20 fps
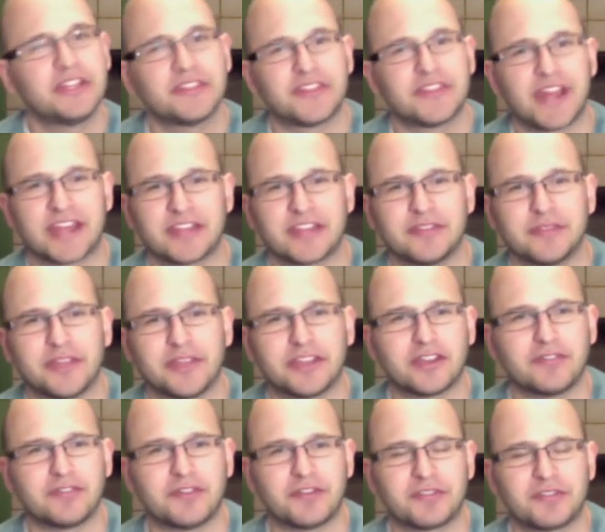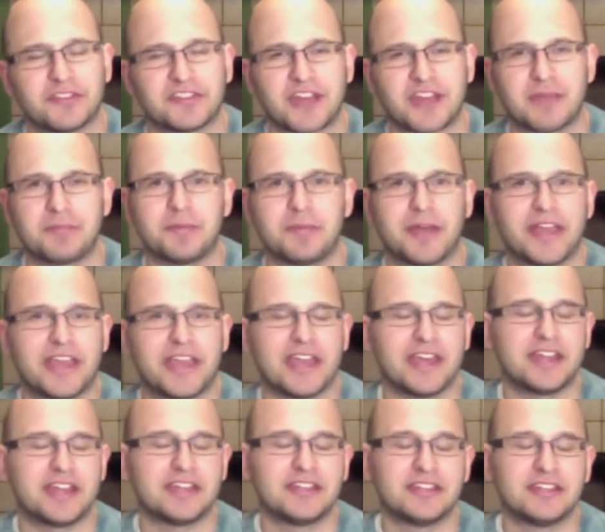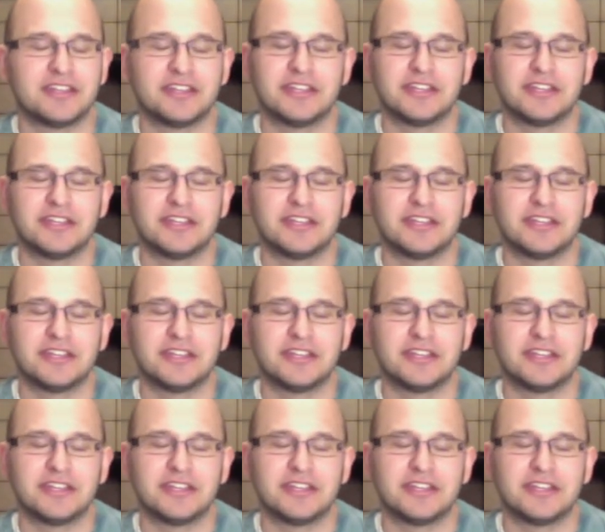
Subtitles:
that I can think of off the top of my head.